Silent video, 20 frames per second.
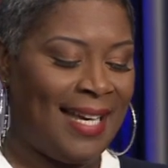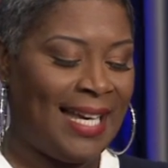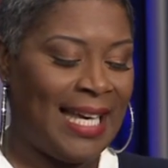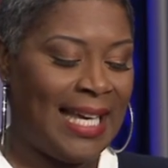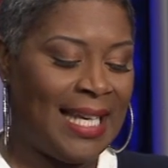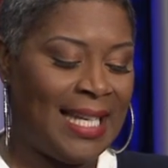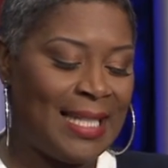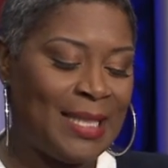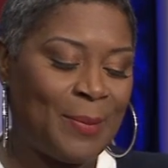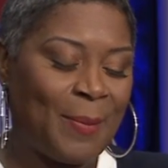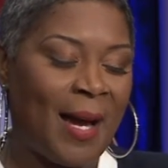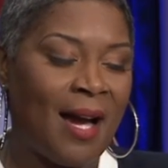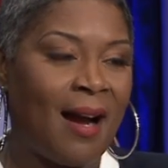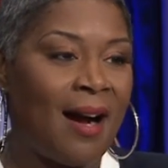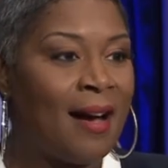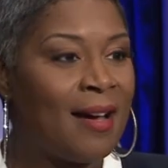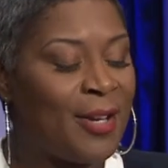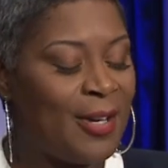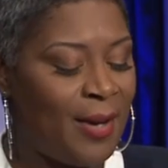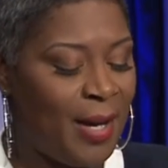It is my
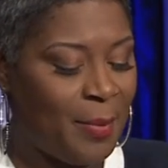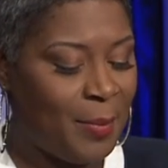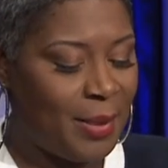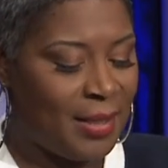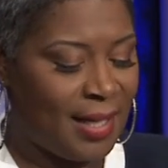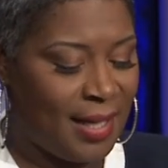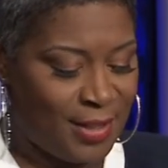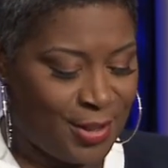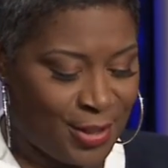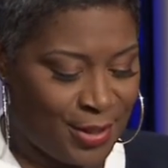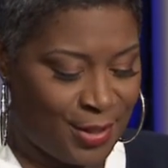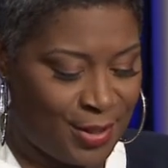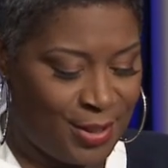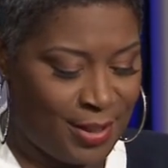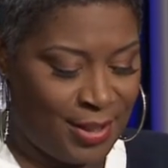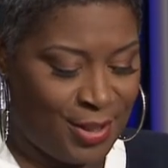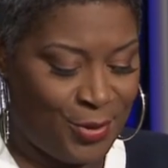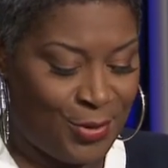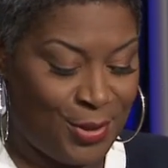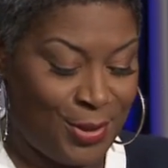honor and pleasure
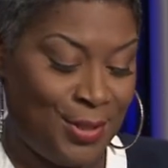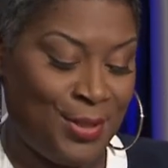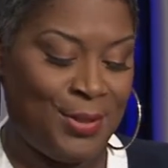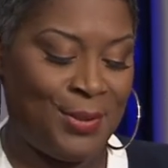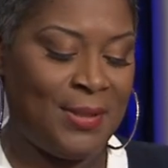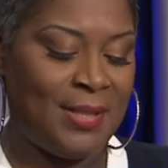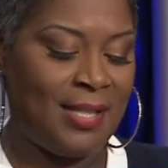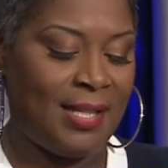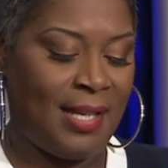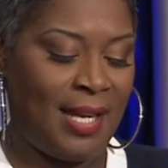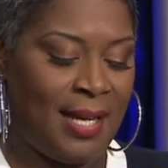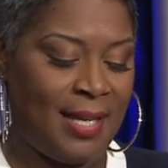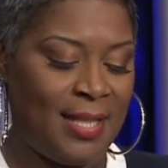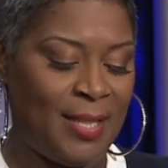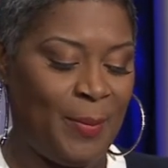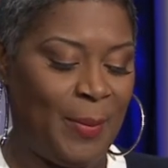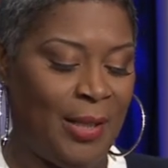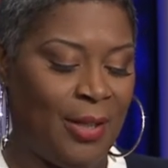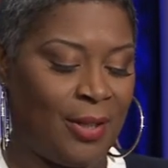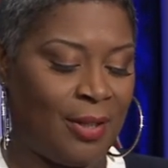to introduce today's
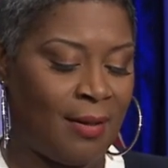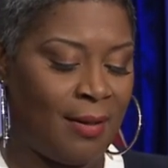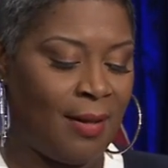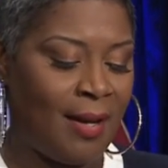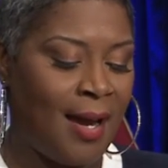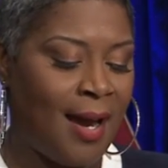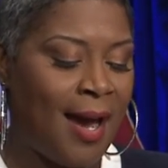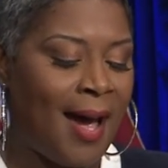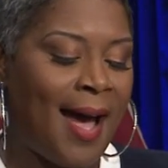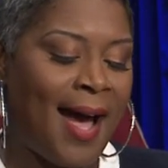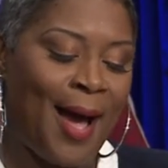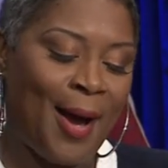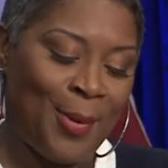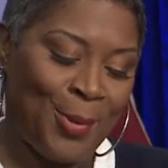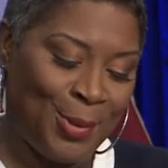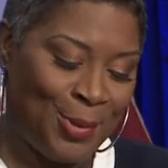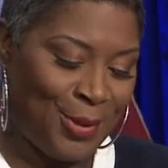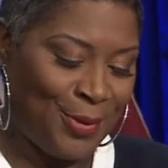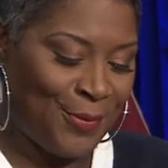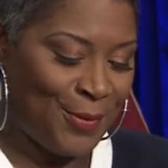speaker,
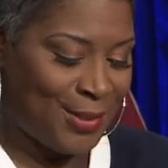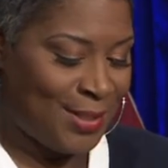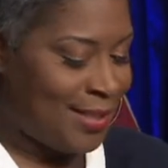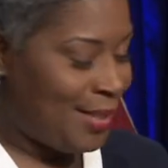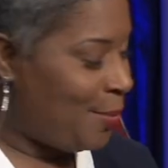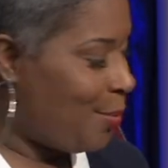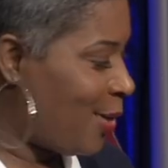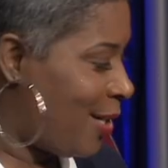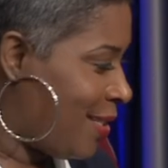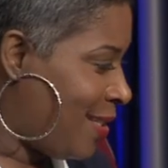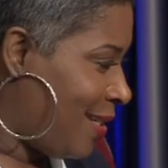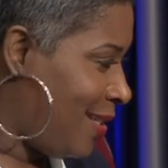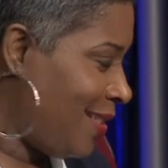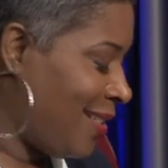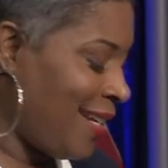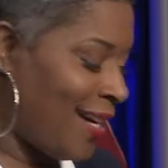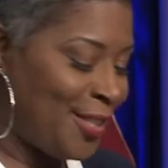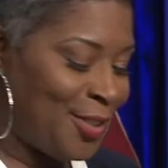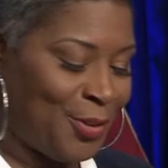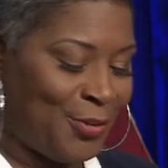Howard University President Dr.